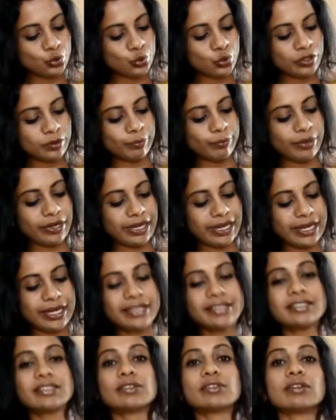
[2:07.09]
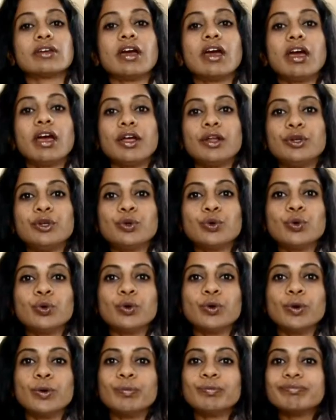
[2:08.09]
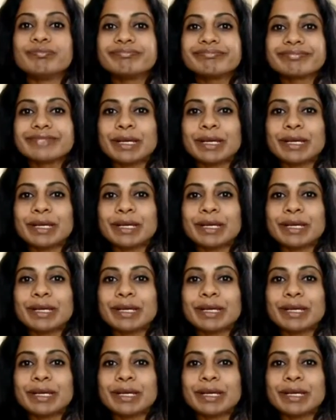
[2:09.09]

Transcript: jute braids to